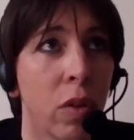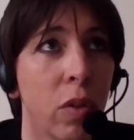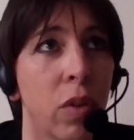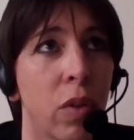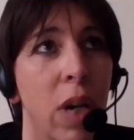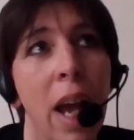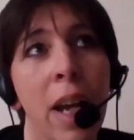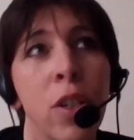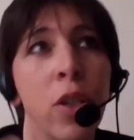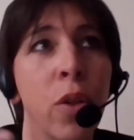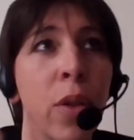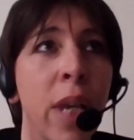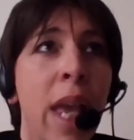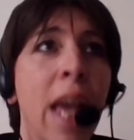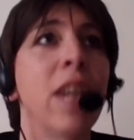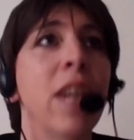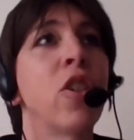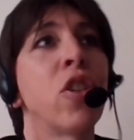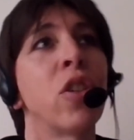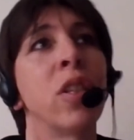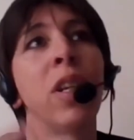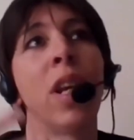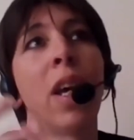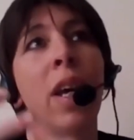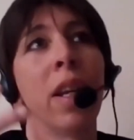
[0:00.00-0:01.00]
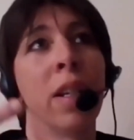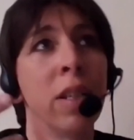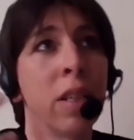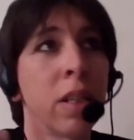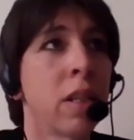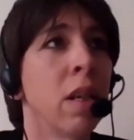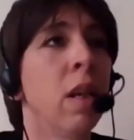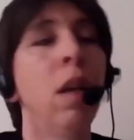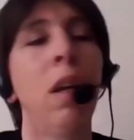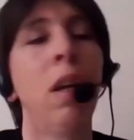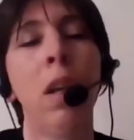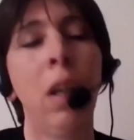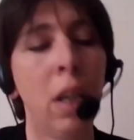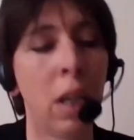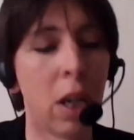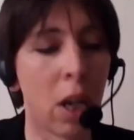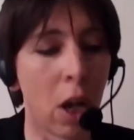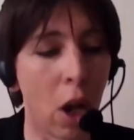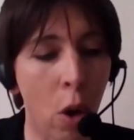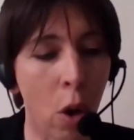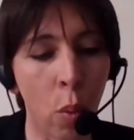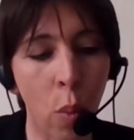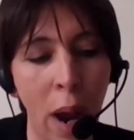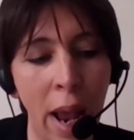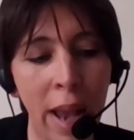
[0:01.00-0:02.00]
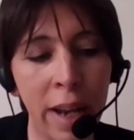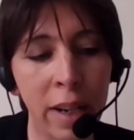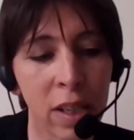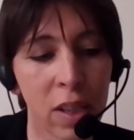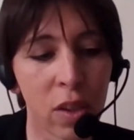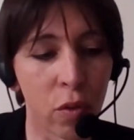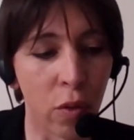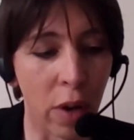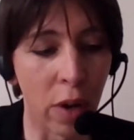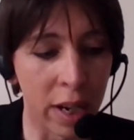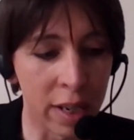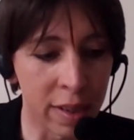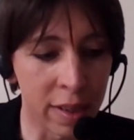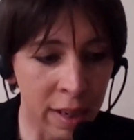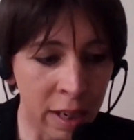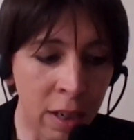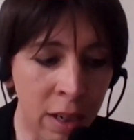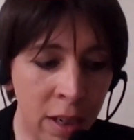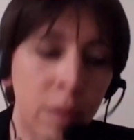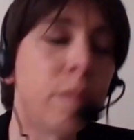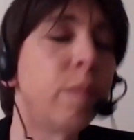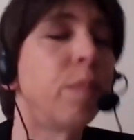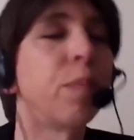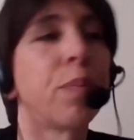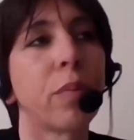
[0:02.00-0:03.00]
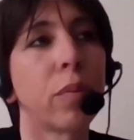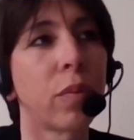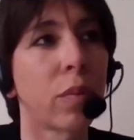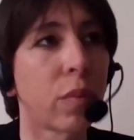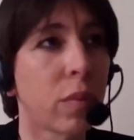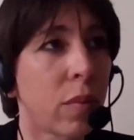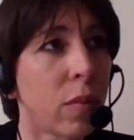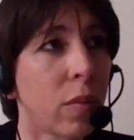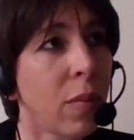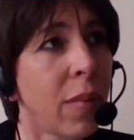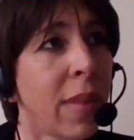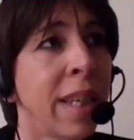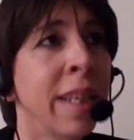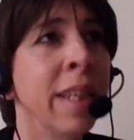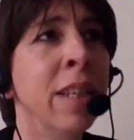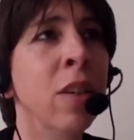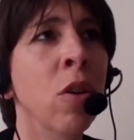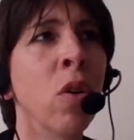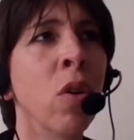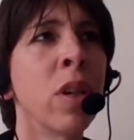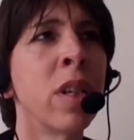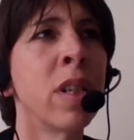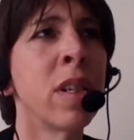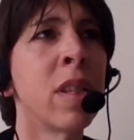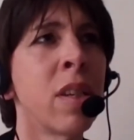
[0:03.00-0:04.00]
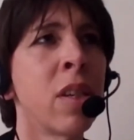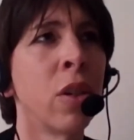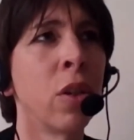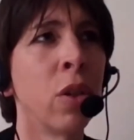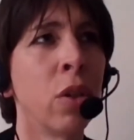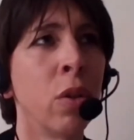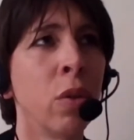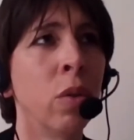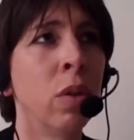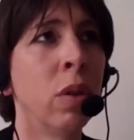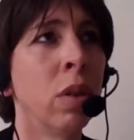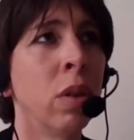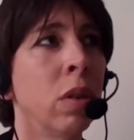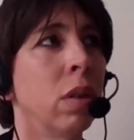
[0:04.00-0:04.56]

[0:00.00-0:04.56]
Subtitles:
education and awareness raising in order to